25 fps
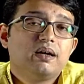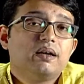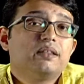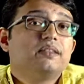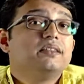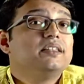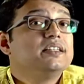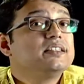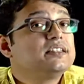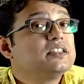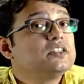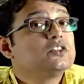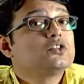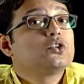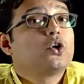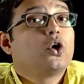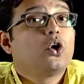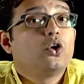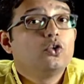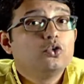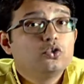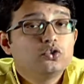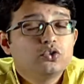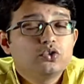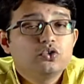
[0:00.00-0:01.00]
This is
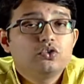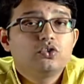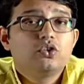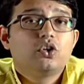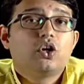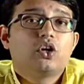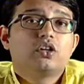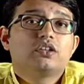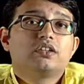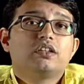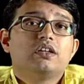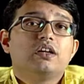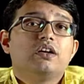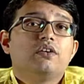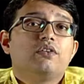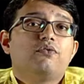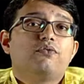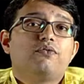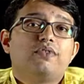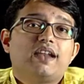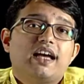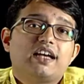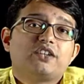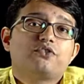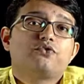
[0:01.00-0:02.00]
also not
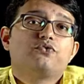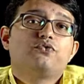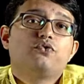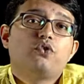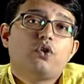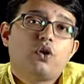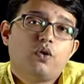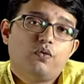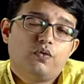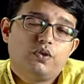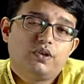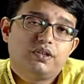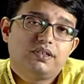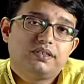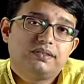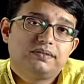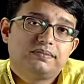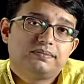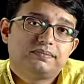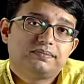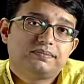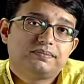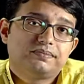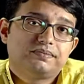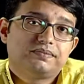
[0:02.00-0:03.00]
flash forward.
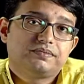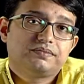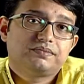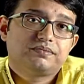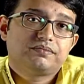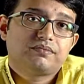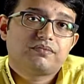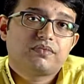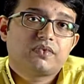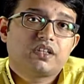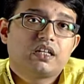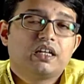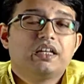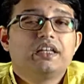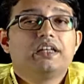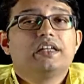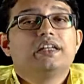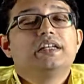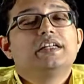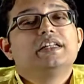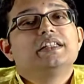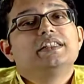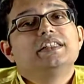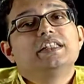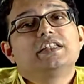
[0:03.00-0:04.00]

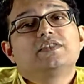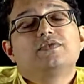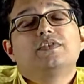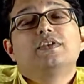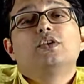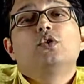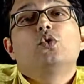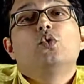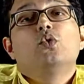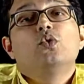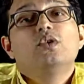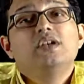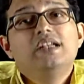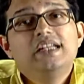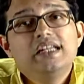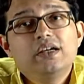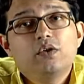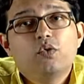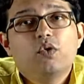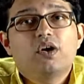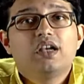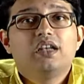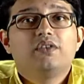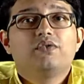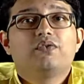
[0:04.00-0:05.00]
This will only
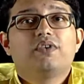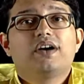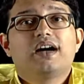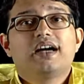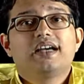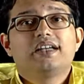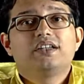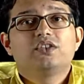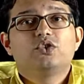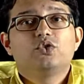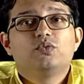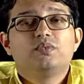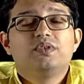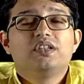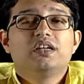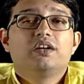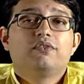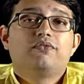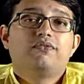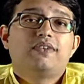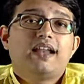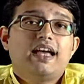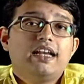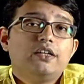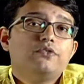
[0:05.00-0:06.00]
qualify to be a
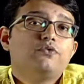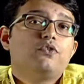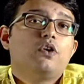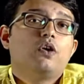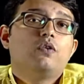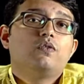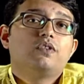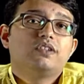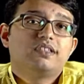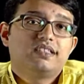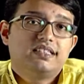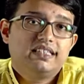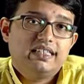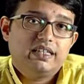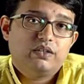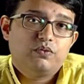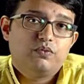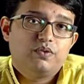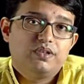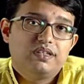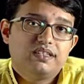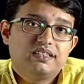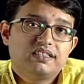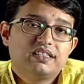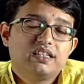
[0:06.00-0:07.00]
flash forward
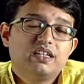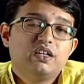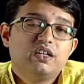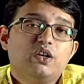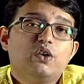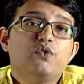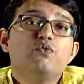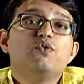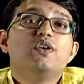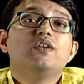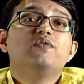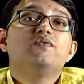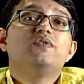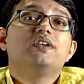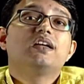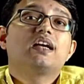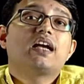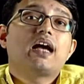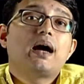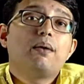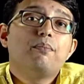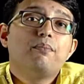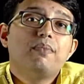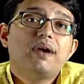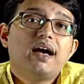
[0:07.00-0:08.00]
sequence when we
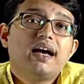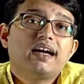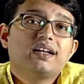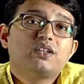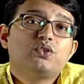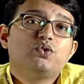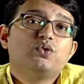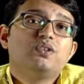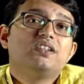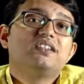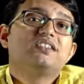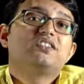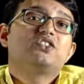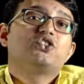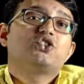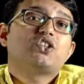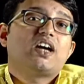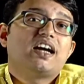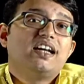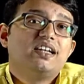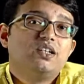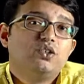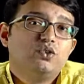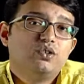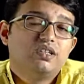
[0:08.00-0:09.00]
come back to his
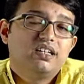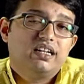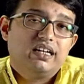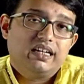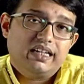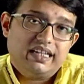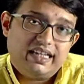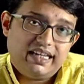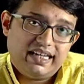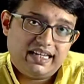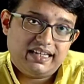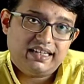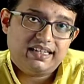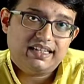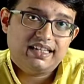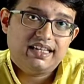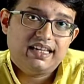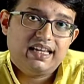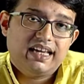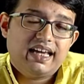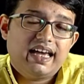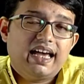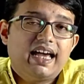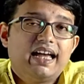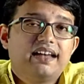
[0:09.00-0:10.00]
childhood again
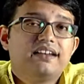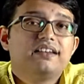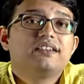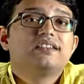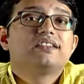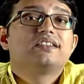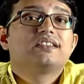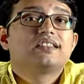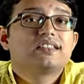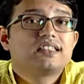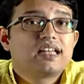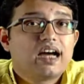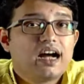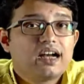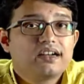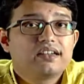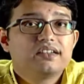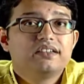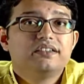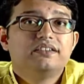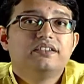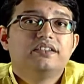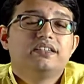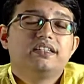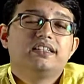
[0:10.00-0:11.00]
and start
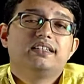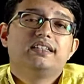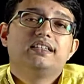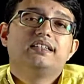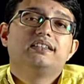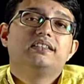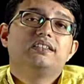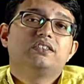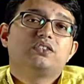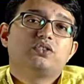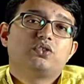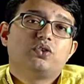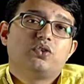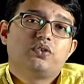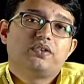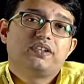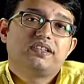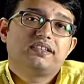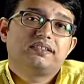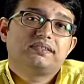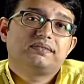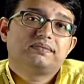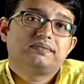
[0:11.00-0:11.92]
narrating the story.